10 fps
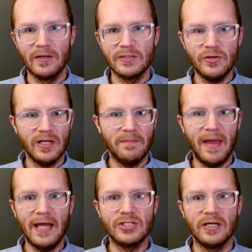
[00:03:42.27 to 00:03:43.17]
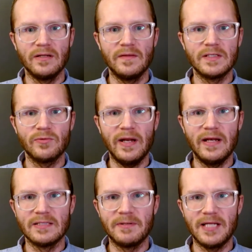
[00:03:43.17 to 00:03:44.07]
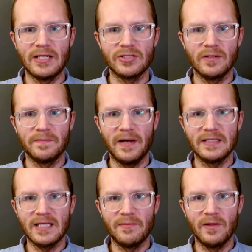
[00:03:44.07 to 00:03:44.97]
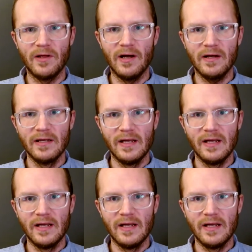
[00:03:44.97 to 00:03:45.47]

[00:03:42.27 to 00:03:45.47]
So, you can imagine this readiness potential, right? It's coming along.